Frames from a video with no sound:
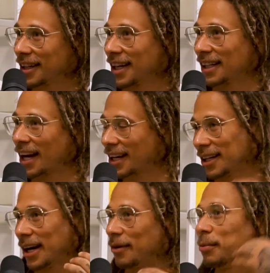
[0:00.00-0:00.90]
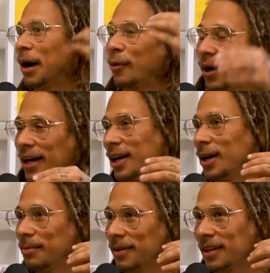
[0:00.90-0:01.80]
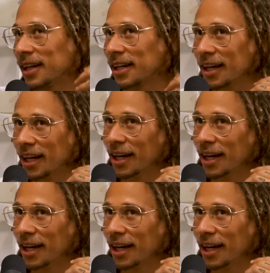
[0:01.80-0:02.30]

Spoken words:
and I climbed my way up, and like